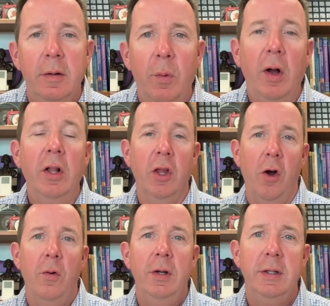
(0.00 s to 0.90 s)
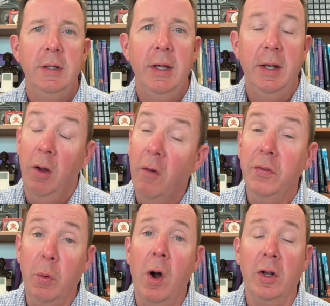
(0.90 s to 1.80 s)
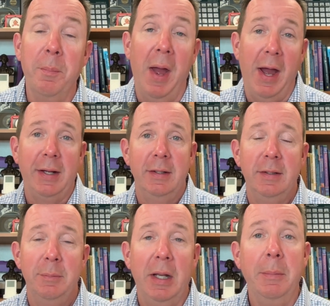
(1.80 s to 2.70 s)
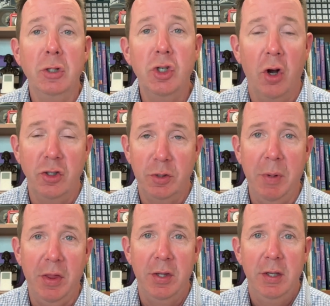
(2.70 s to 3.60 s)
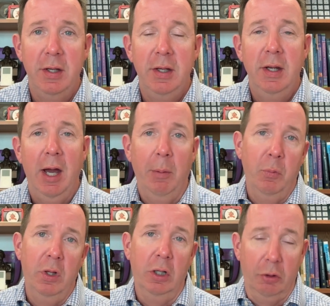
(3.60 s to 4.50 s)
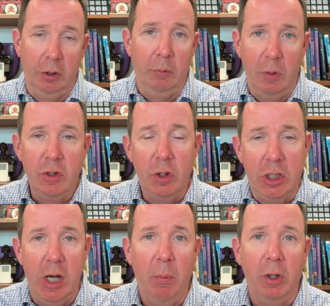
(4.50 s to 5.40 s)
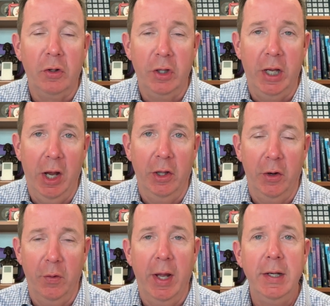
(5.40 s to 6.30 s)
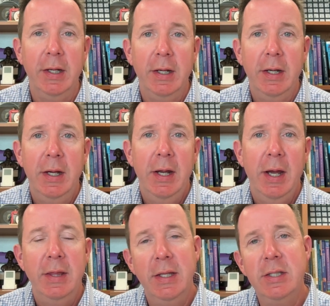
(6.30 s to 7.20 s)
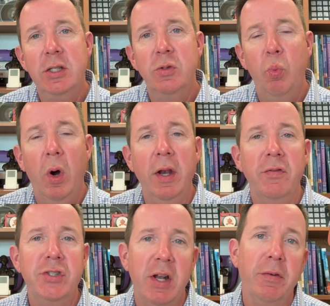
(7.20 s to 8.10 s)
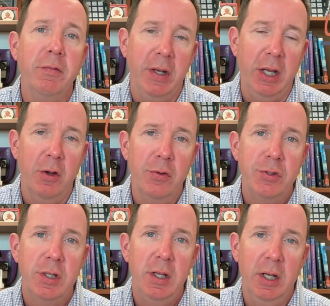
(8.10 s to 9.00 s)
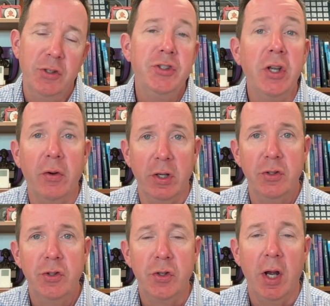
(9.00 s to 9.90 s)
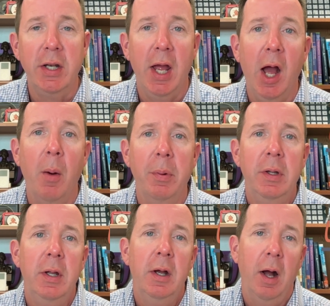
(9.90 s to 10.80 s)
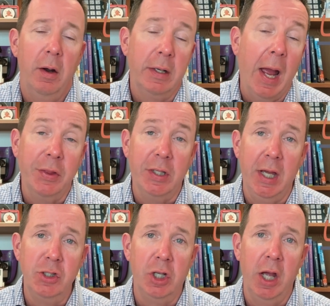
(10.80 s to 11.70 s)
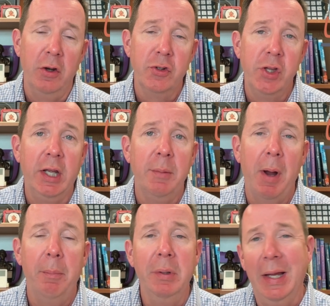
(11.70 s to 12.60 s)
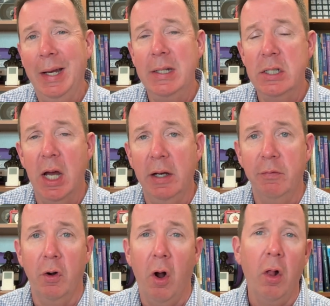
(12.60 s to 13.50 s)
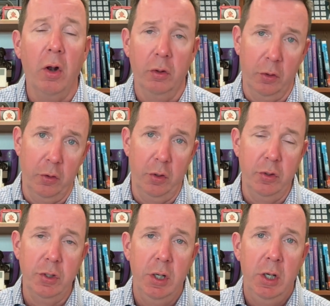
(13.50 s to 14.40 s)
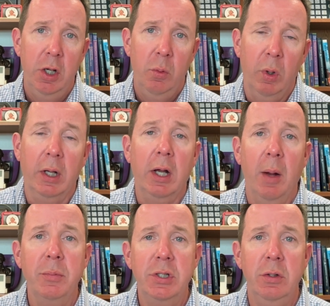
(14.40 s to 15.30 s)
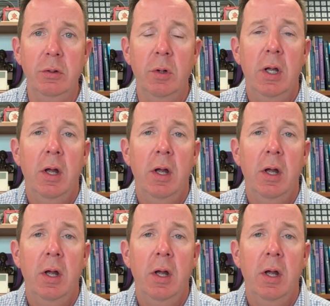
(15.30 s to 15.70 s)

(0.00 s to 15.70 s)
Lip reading: Well, hello, and hopefully welcome back. My name is Sean Smith. I'm with the Learning Research Network, or the LRN, and this is one of several videos in a series trying to help our Catholic educators think about planning and designing for all our learners when it comes to